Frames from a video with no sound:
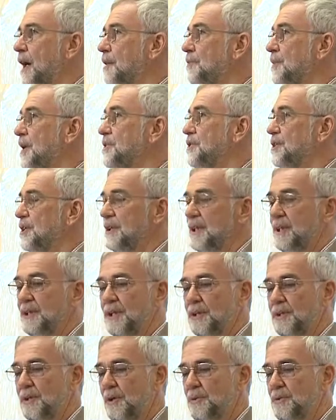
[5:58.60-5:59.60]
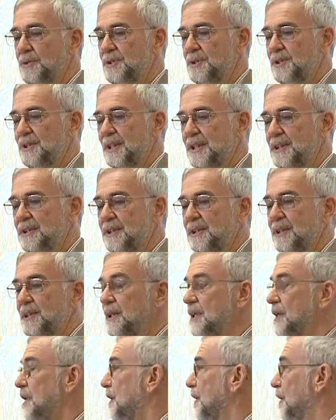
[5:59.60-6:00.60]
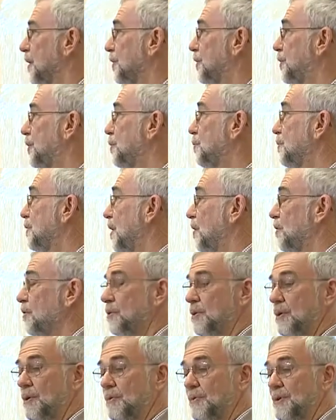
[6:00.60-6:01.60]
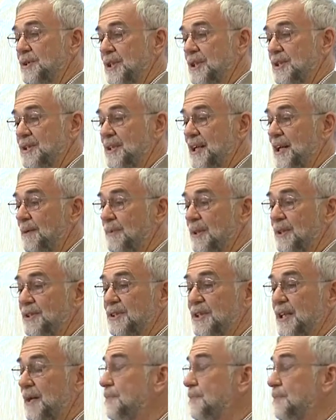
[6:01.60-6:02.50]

I mentioned in the notes that QNO was established